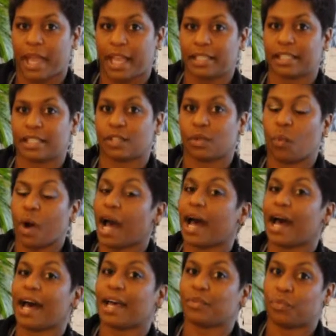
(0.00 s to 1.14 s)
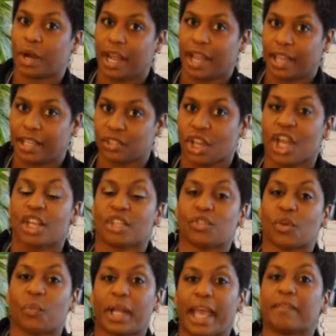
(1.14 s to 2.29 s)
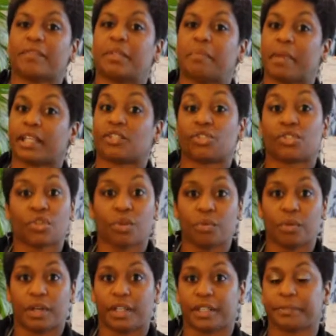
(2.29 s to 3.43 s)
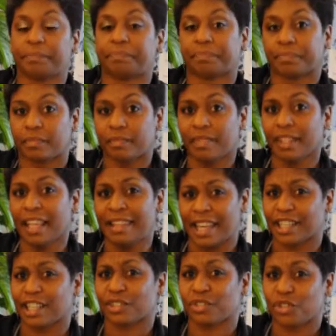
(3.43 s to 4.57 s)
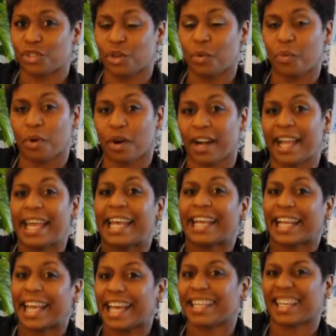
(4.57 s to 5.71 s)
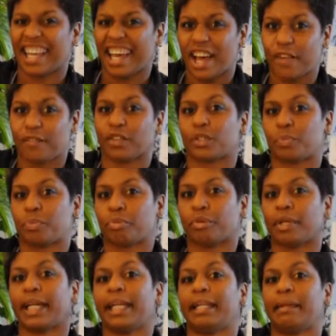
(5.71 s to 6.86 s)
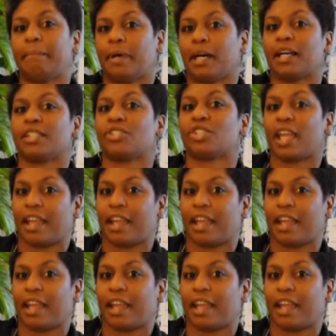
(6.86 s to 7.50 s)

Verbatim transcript: base is a wide range. So we have to make sure that our store kind of covers pretty much